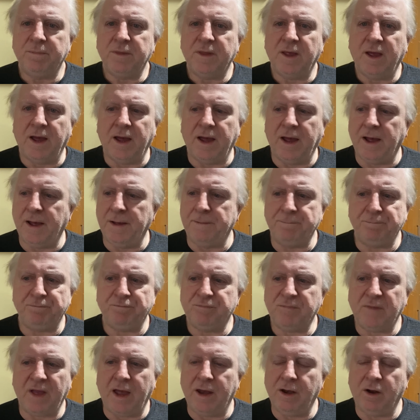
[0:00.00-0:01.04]
And
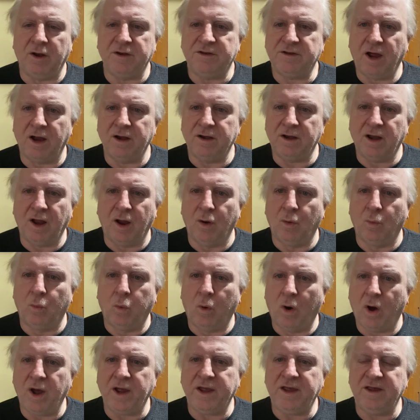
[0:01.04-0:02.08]
I don't know
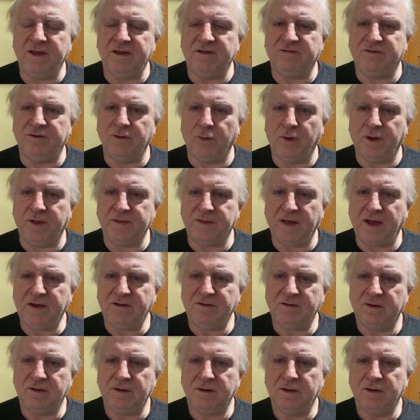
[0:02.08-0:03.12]
why he's doing
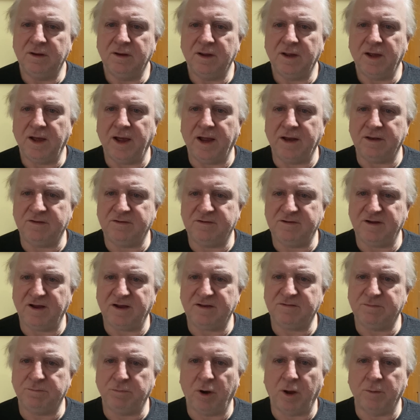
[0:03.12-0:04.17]
that. It
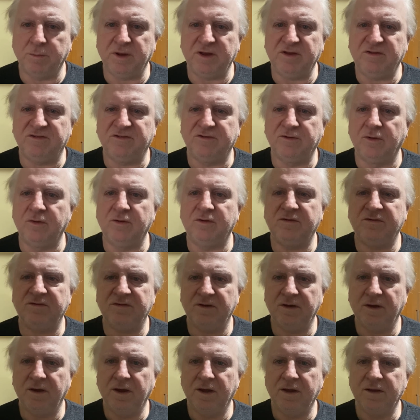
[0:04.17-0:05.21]
just probably
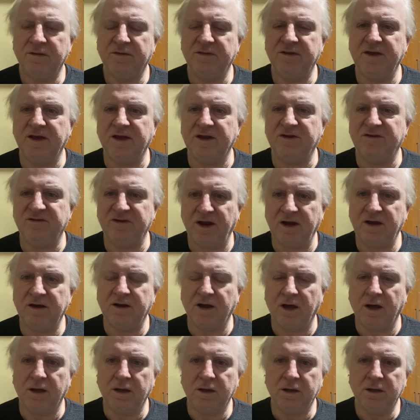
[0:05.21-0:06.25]
suits the
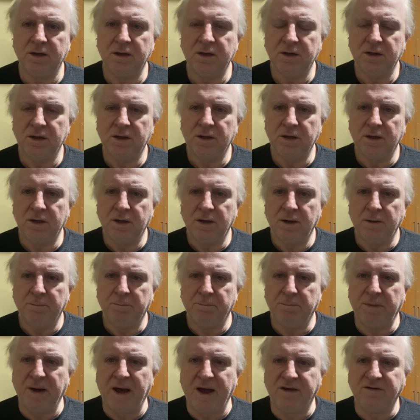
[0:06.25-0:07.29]
agenda.
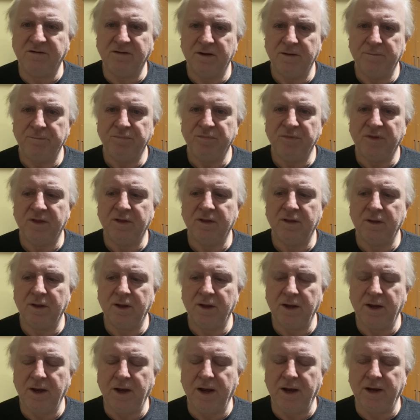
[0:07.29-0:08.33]
But
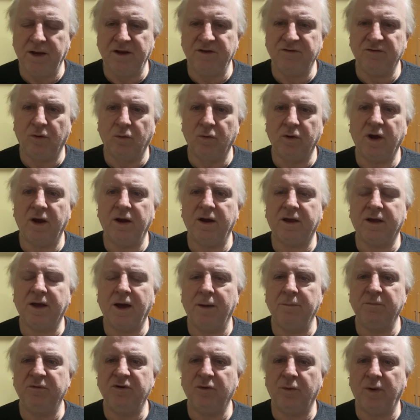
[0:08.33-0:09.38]
it is all going to
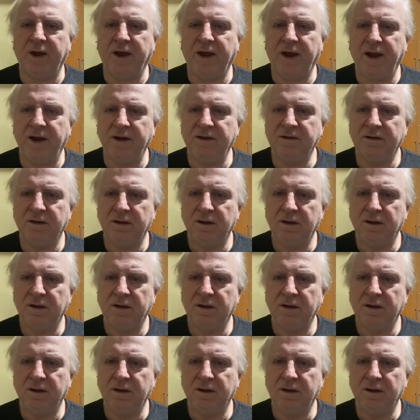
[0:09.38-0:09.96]
come to a head.